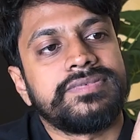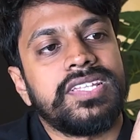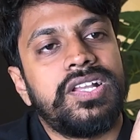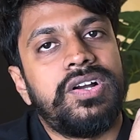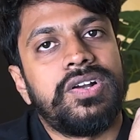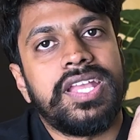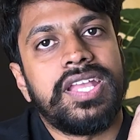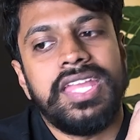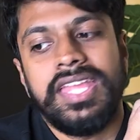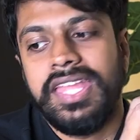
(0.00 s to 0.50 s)

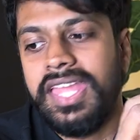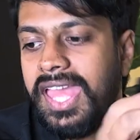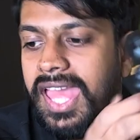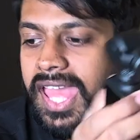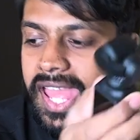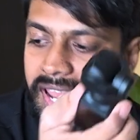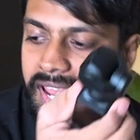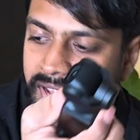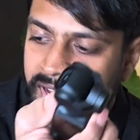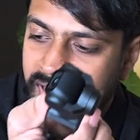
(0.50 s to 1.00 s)
Okay,
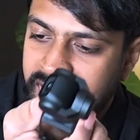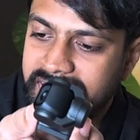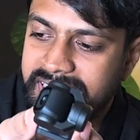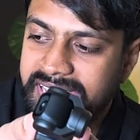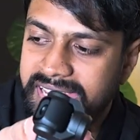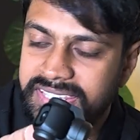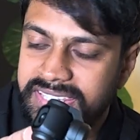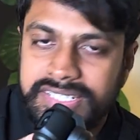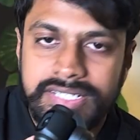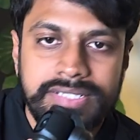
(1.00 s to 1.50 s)
and I'll
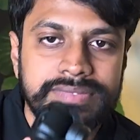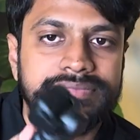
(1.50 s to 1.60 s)
get